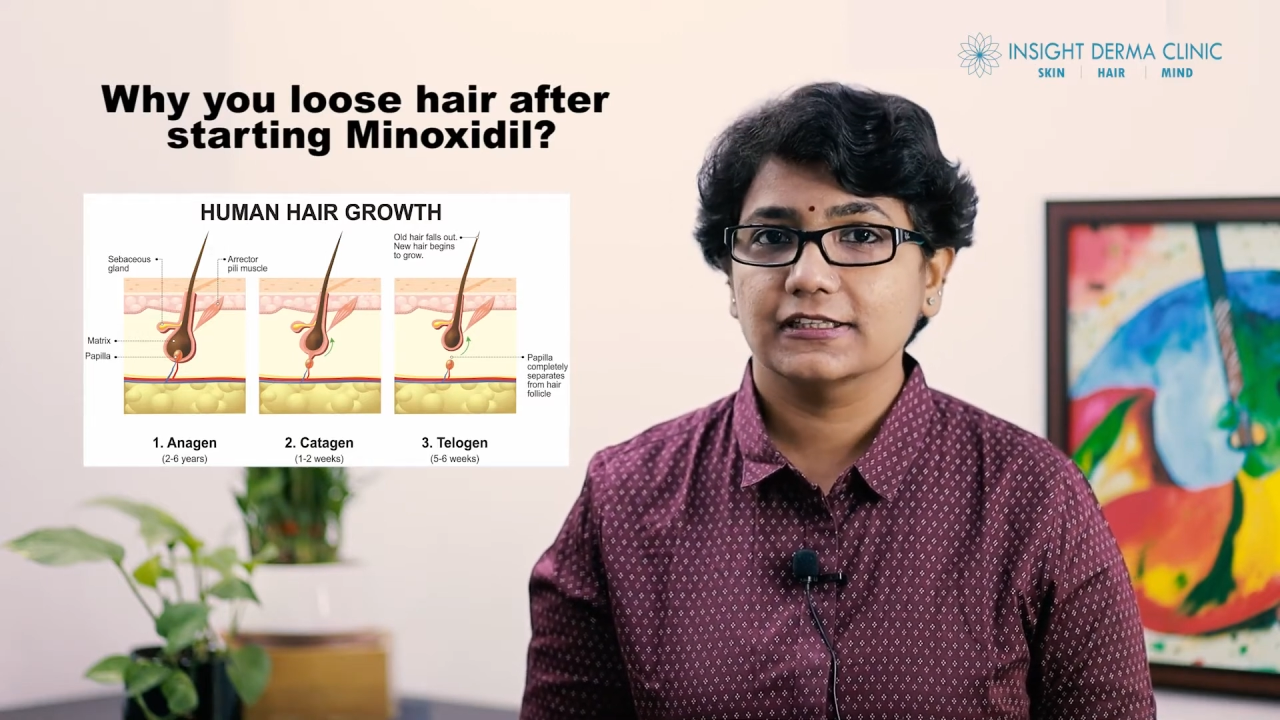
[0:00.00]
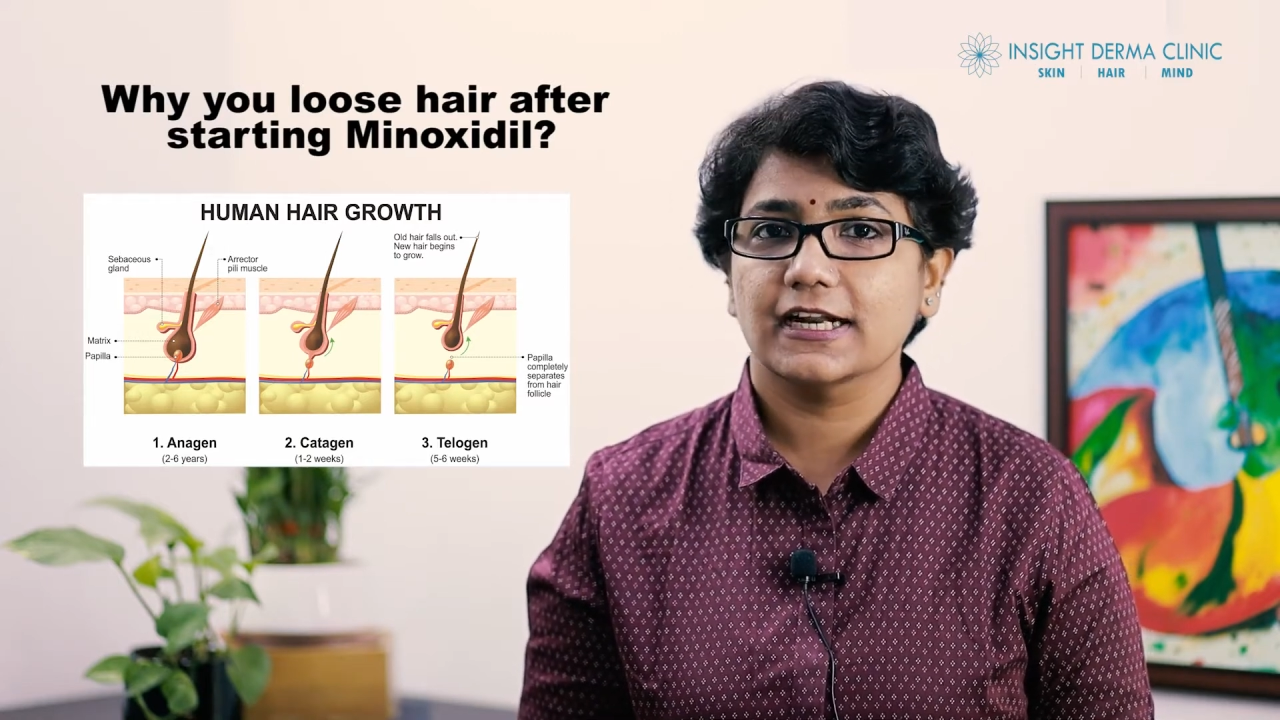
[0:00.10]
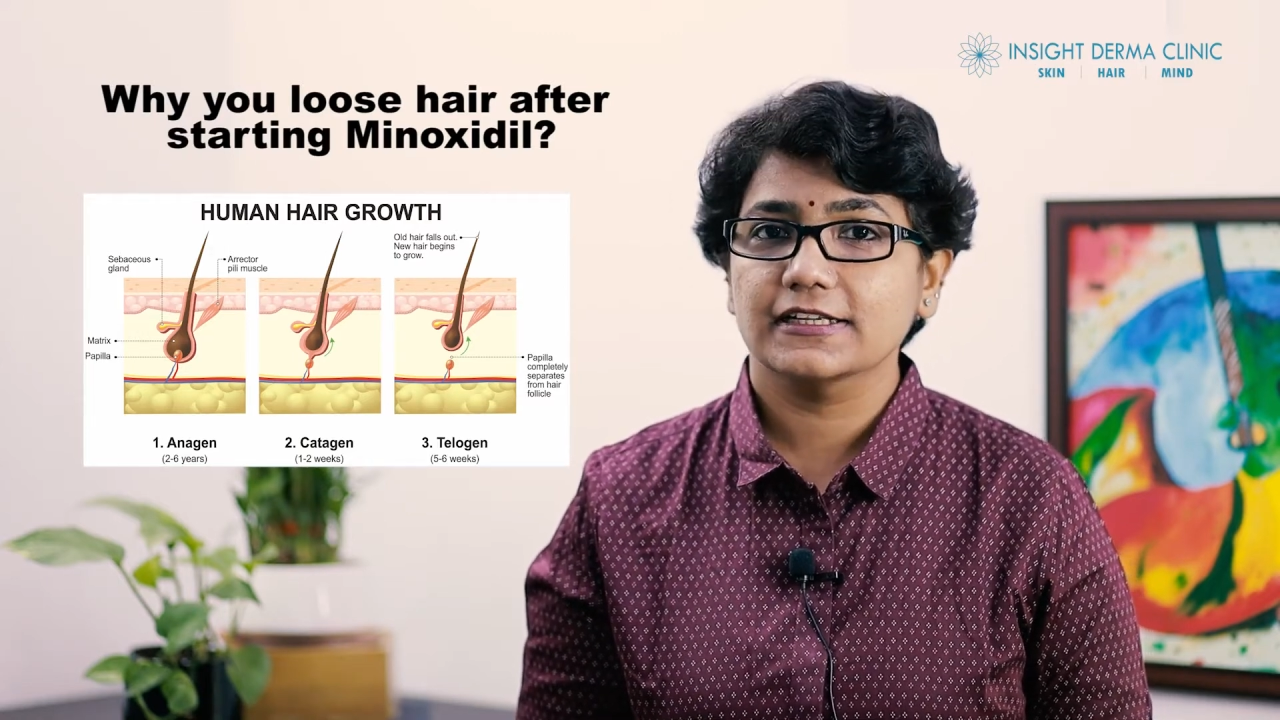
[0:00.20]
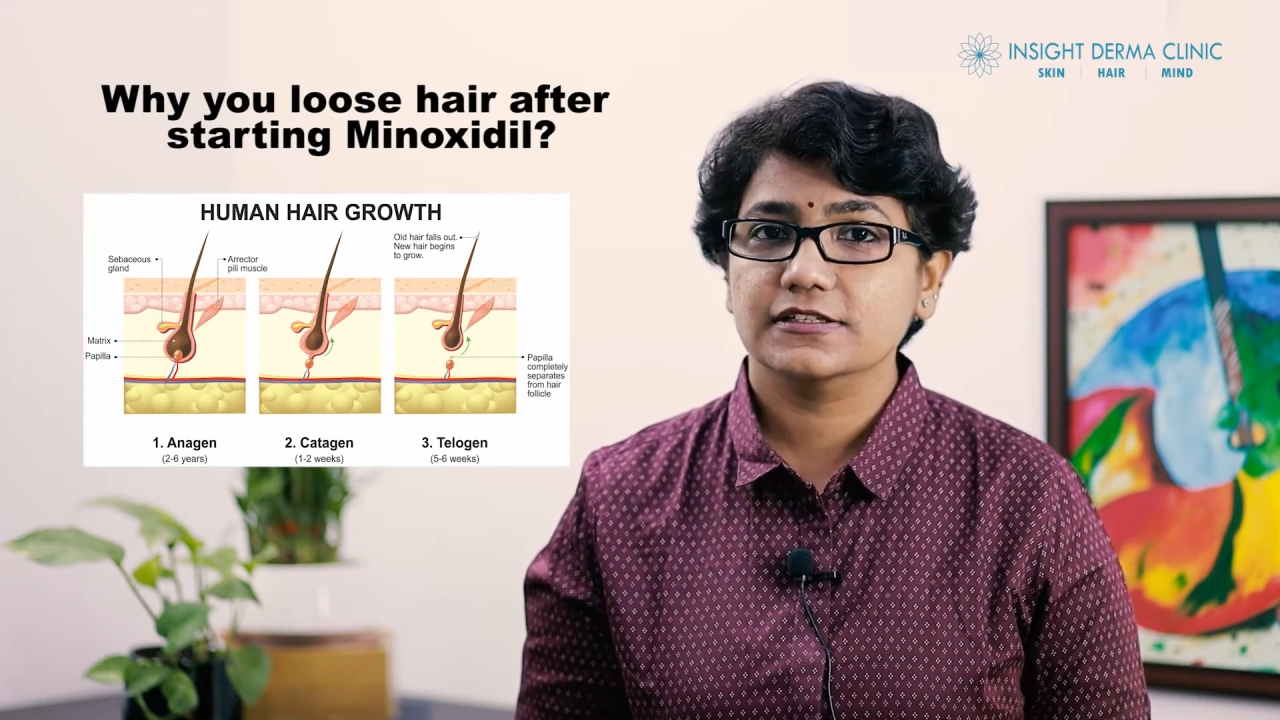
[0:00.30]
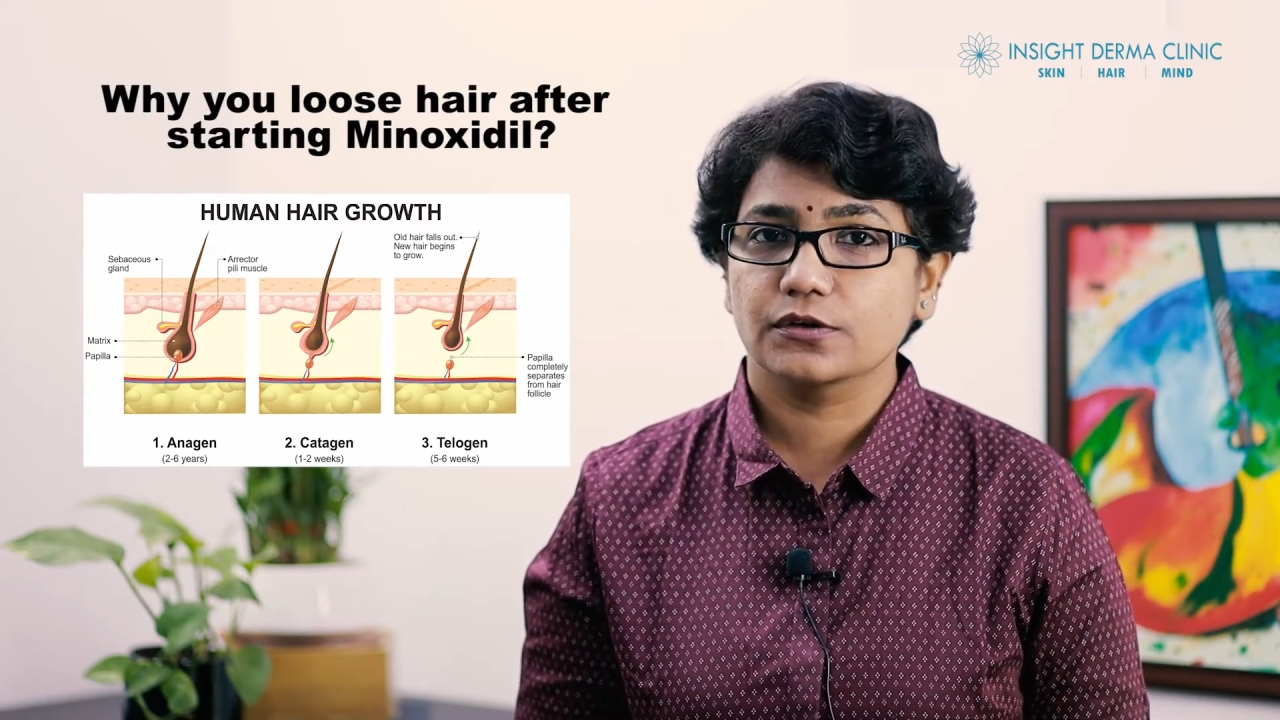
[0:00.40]

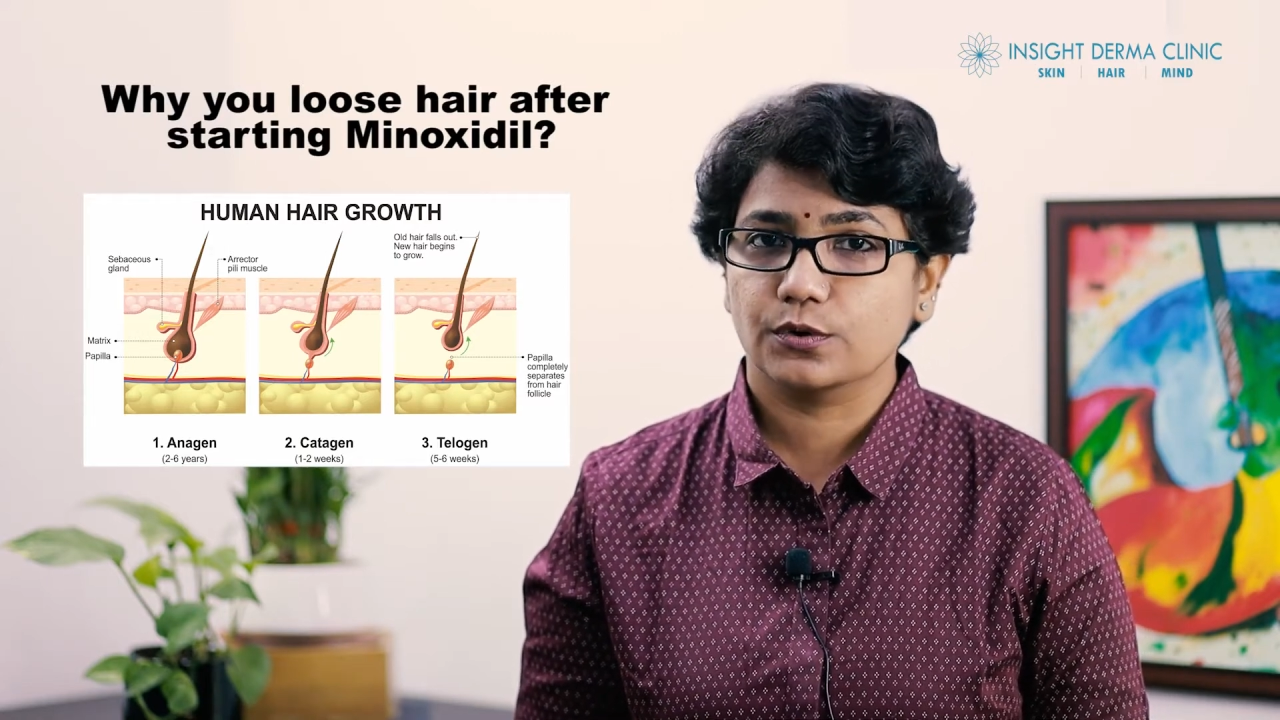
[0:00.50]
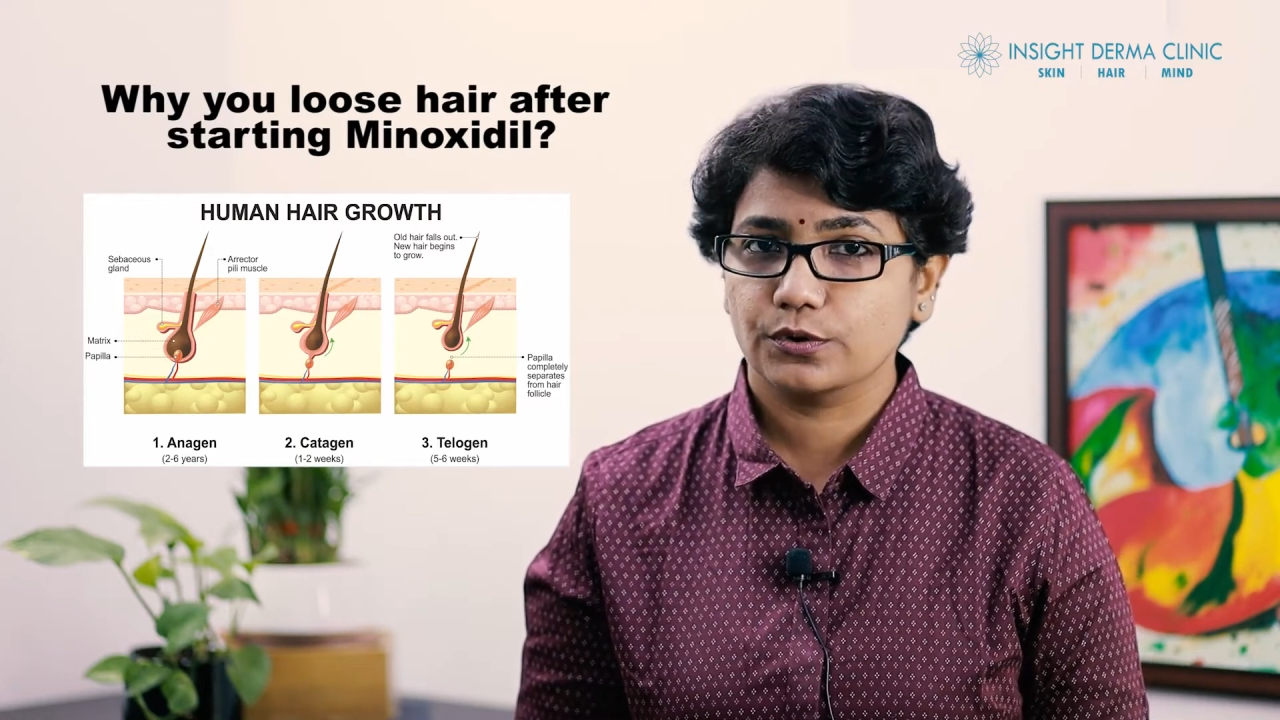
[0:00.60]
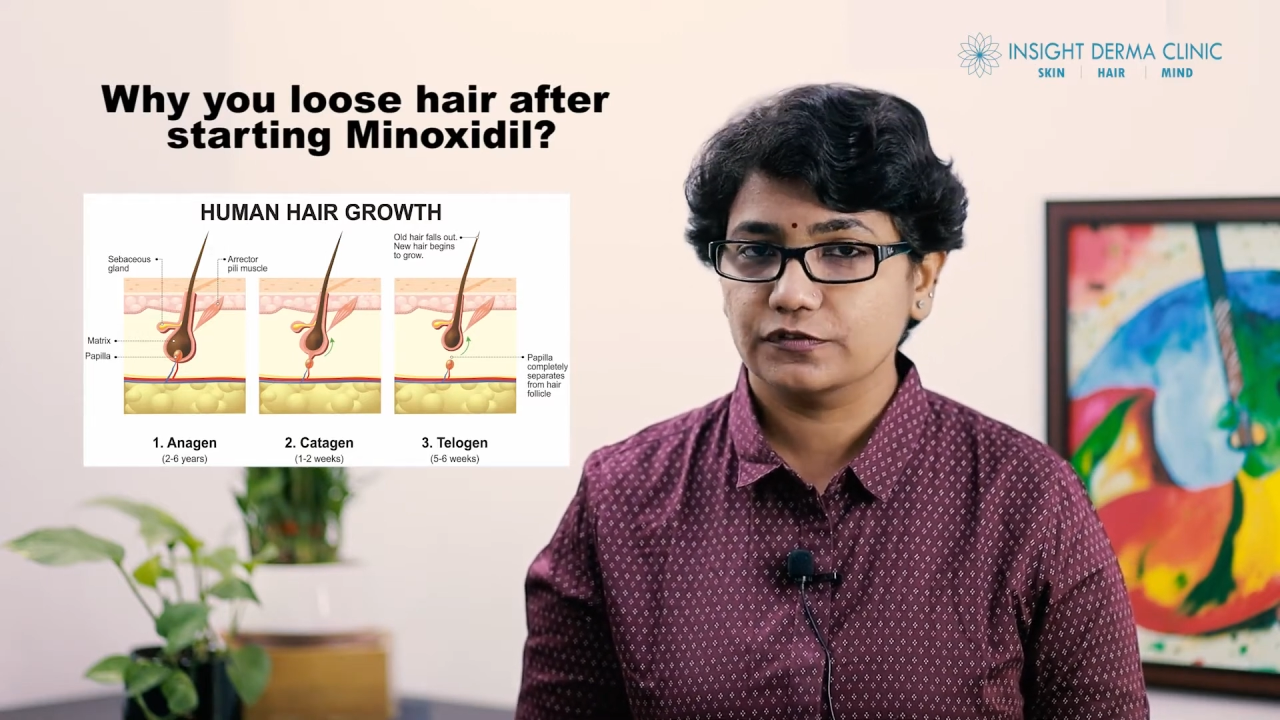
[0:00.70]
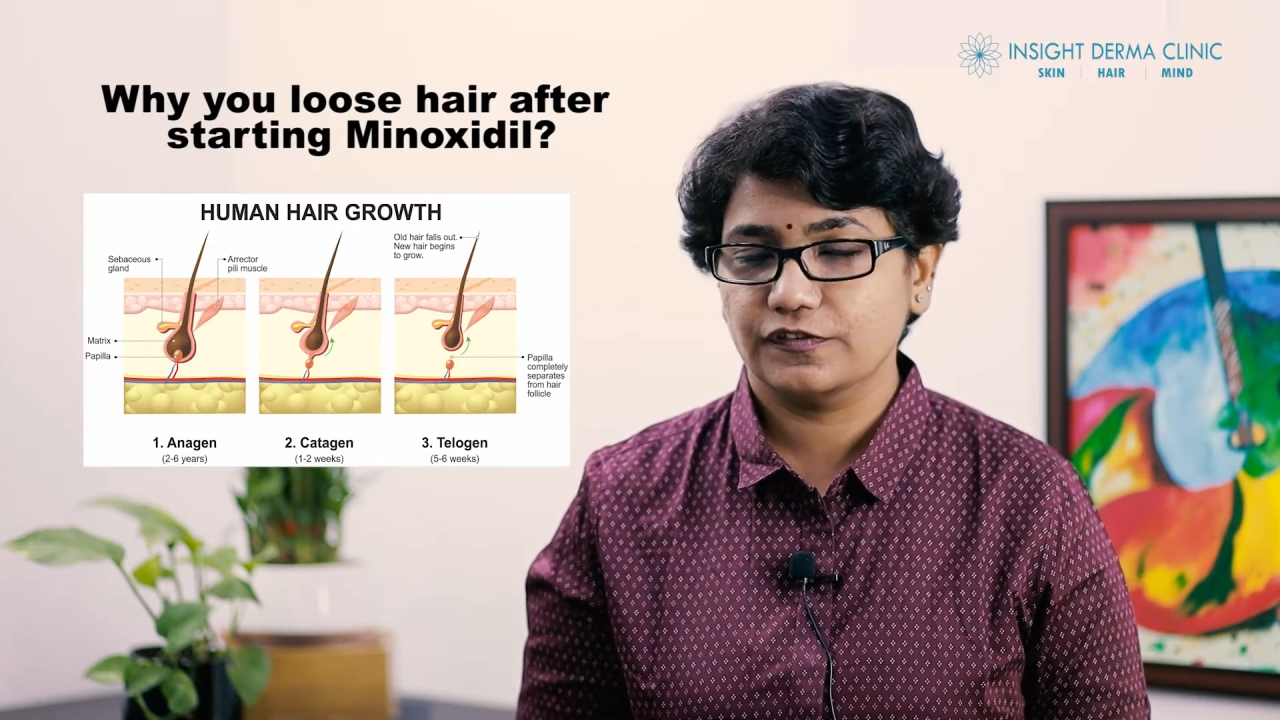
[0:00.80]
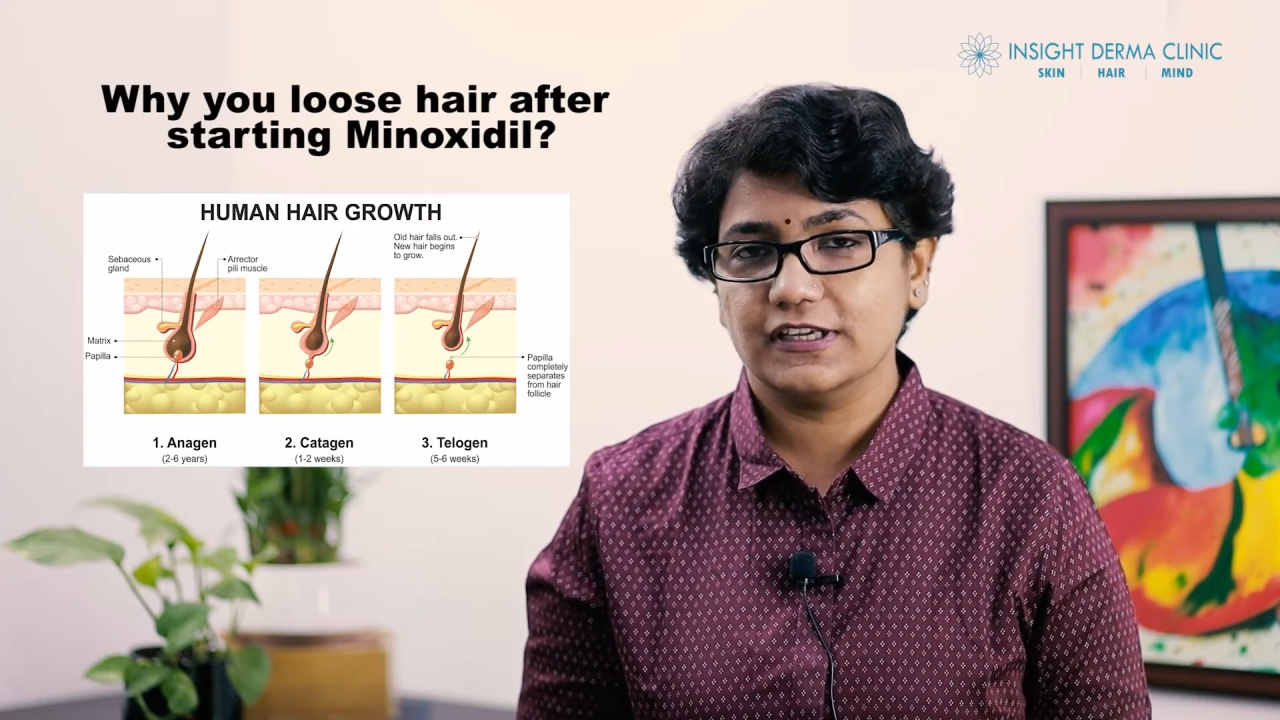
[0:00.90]
that is the
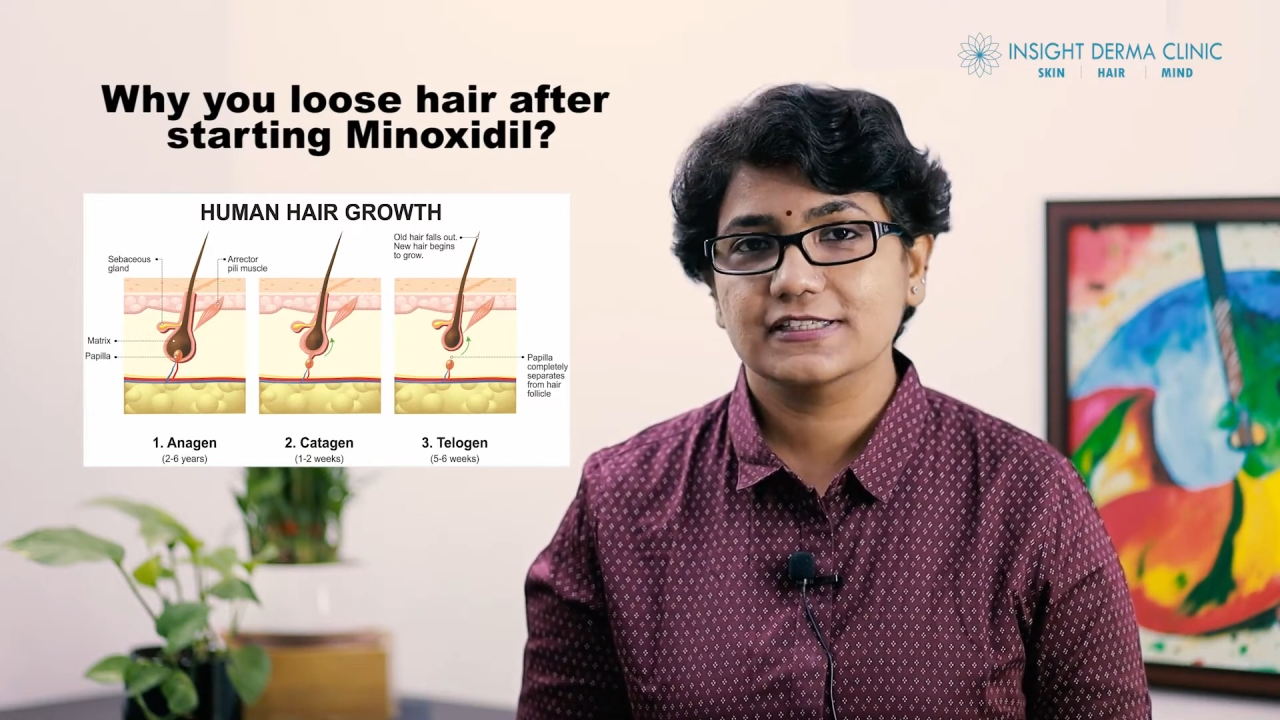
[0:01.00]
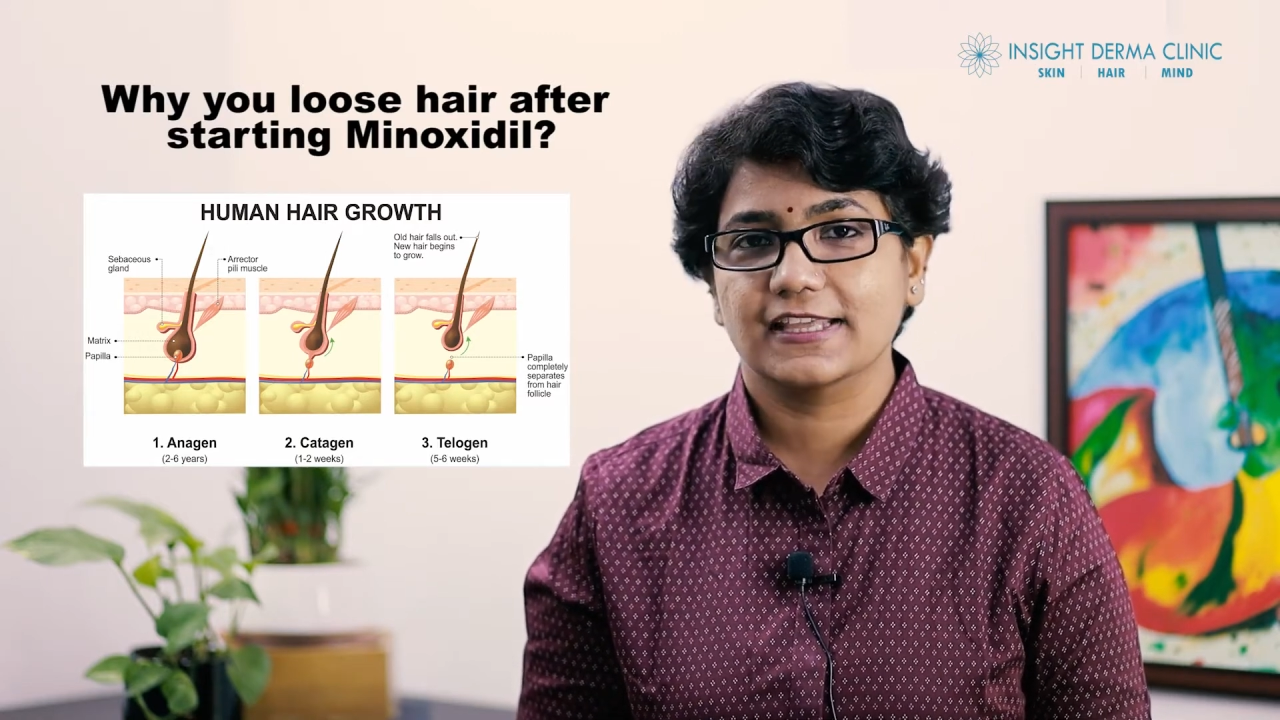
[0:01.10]
growth phase,